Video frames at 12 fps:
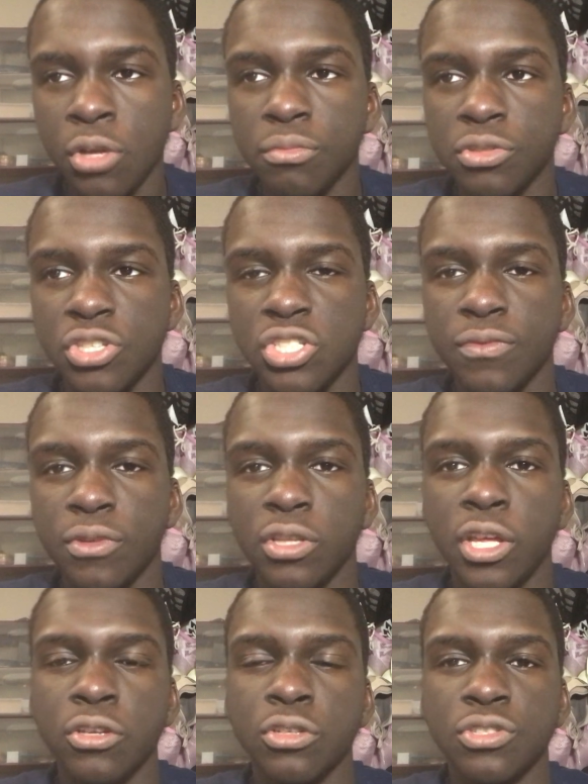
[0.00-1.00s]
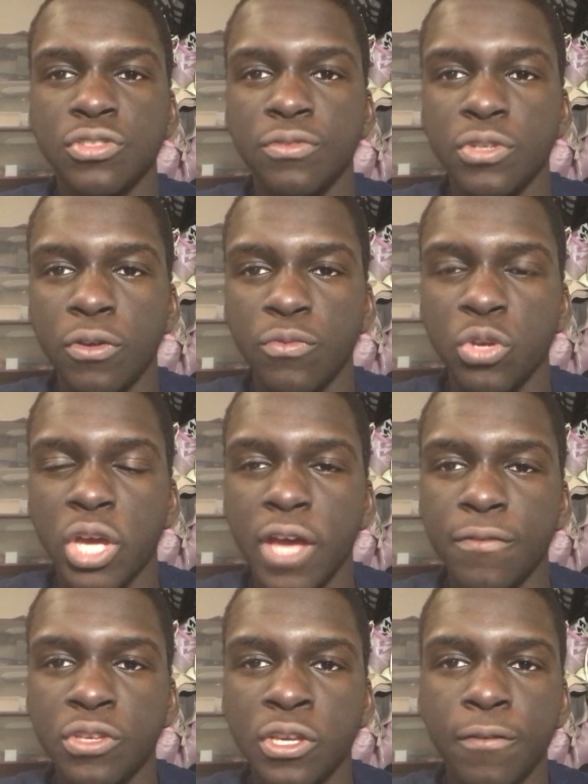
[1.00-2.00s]
please leave a like on this video if you
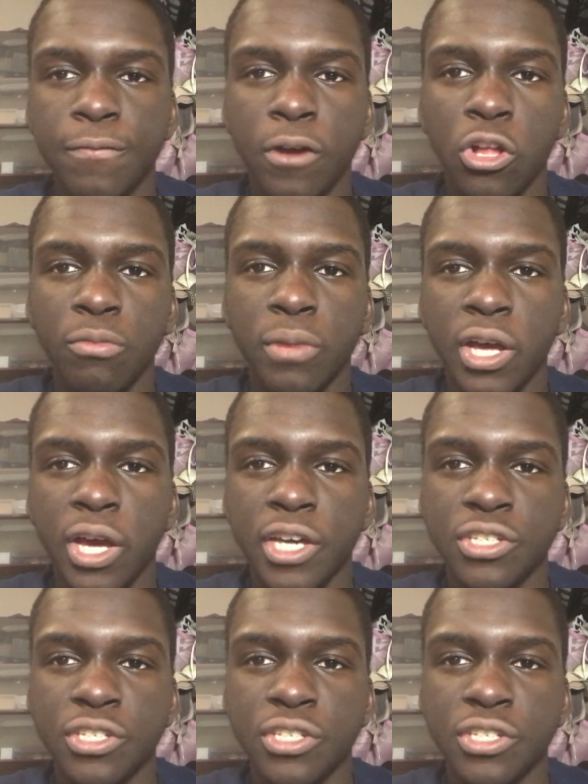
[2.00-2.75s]
haven't yet follow my